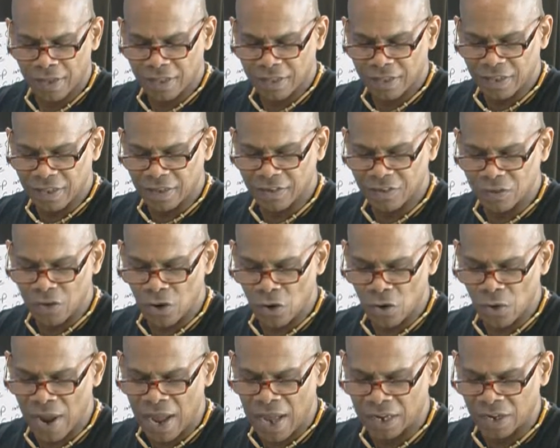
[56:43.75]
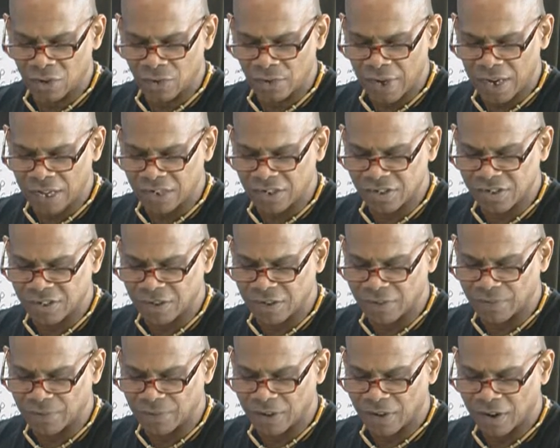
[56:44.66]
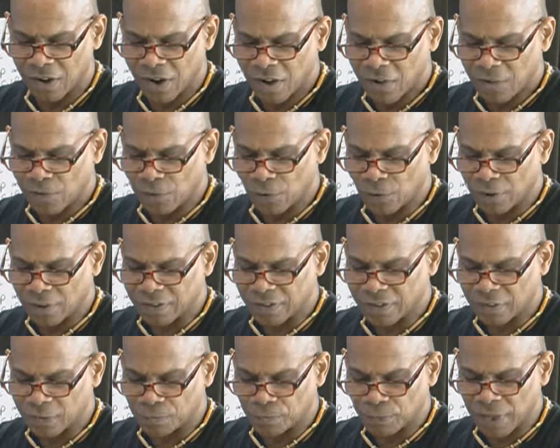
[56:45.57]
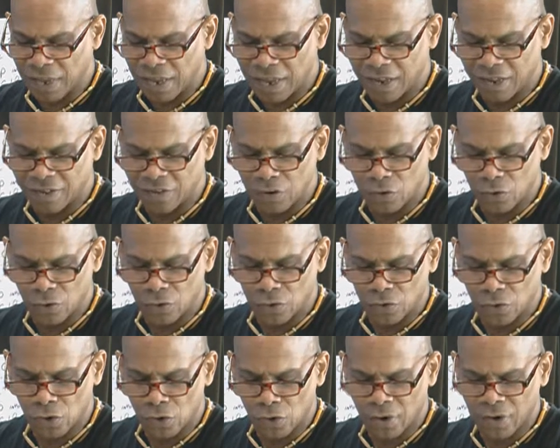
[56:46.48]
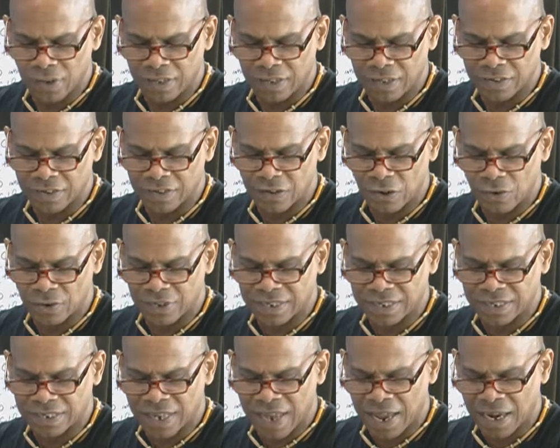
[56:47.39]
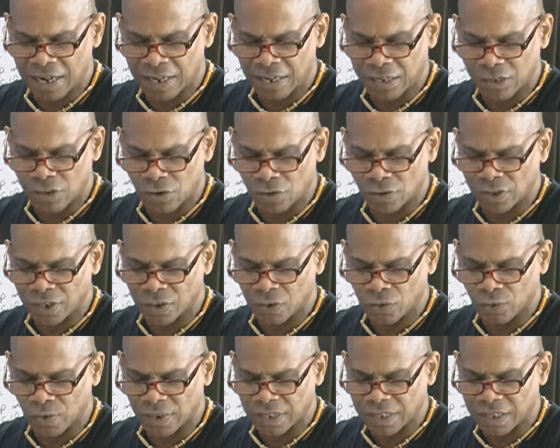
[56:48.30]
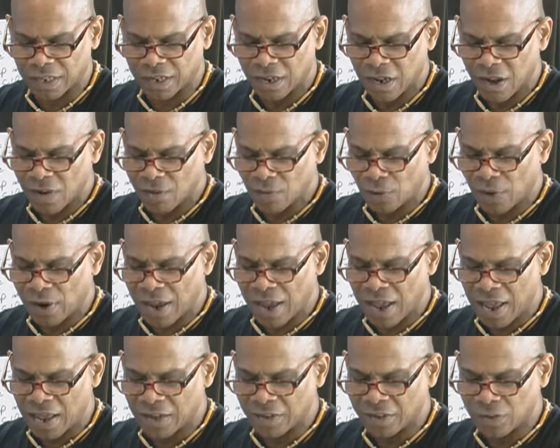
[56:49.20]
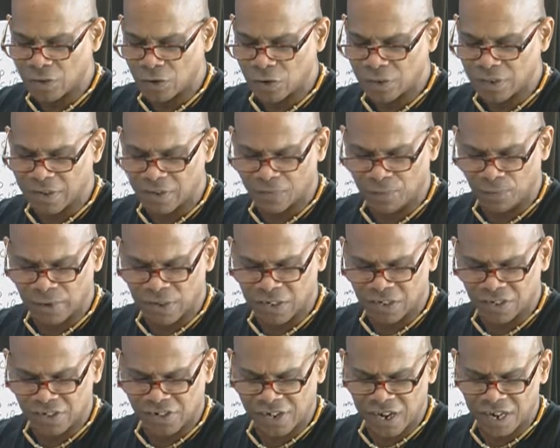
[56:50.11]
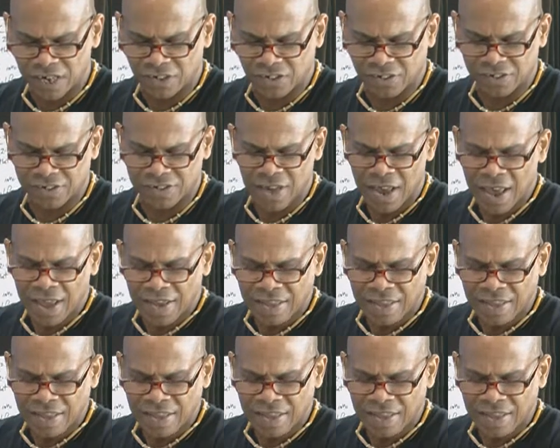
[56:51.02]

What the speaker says: There's no adoration of it, for it displays no glory. There's no ecstatic union with it, for it has no differentiations.